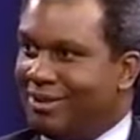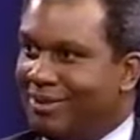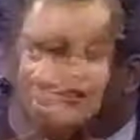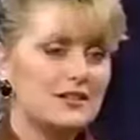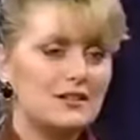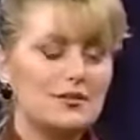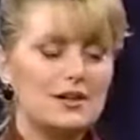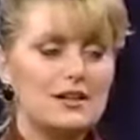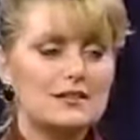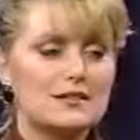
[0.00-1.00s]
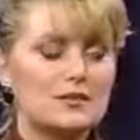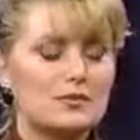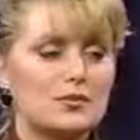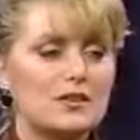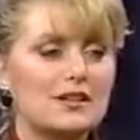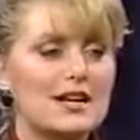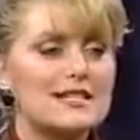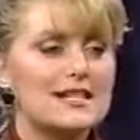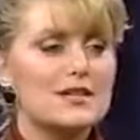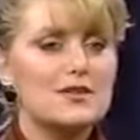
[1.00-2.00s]
Oh, you know what?
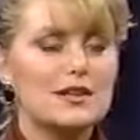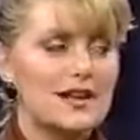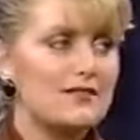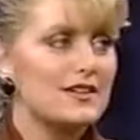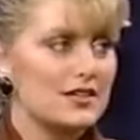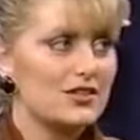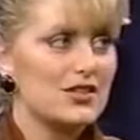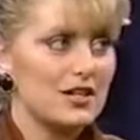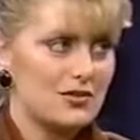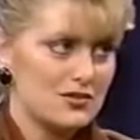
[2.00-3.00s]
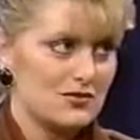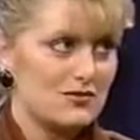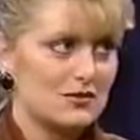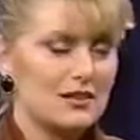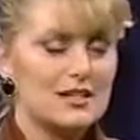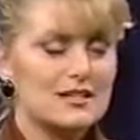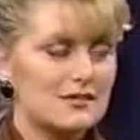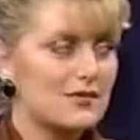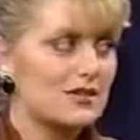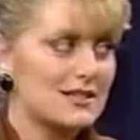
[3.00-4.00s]
Realize that you can affect a change. That's
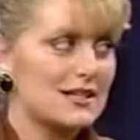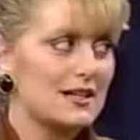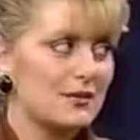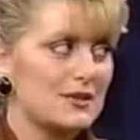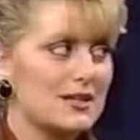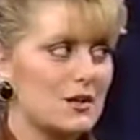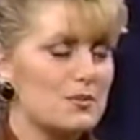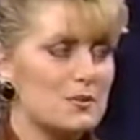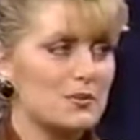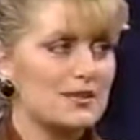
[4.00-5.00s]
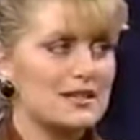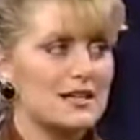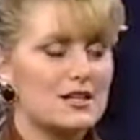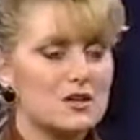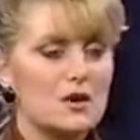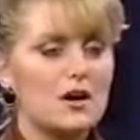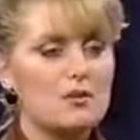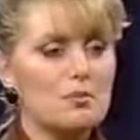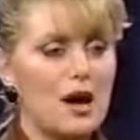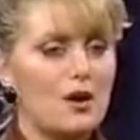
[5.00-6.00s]
the first thing I would tell people. It's like you are
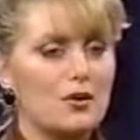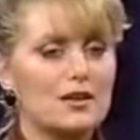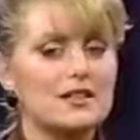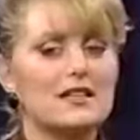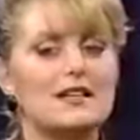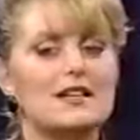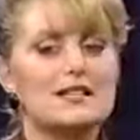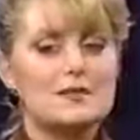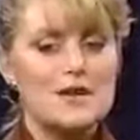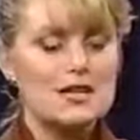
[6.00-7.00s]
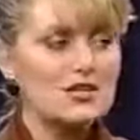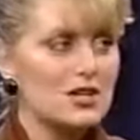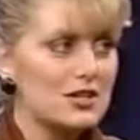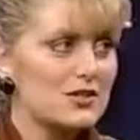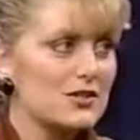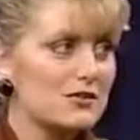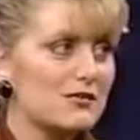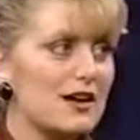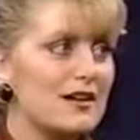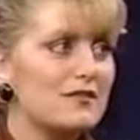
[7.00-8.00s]
empowered to make a change in your
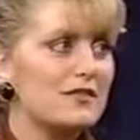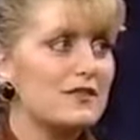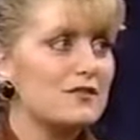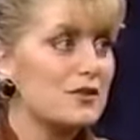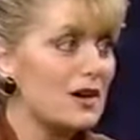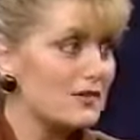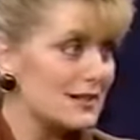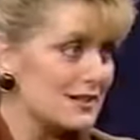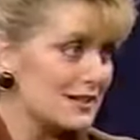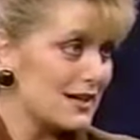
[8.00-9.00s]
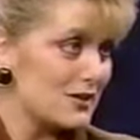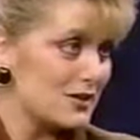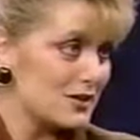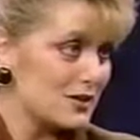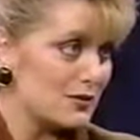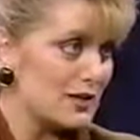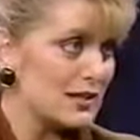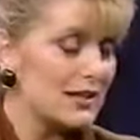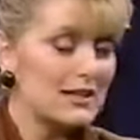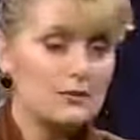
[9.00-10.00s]
life if you have the desire to do it.
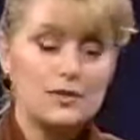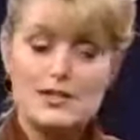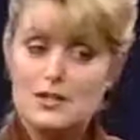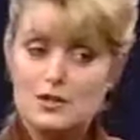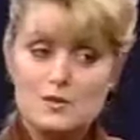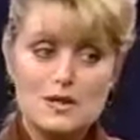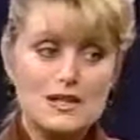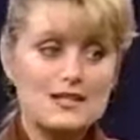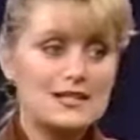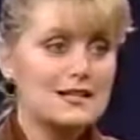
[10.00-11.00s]
Is it going to be easy?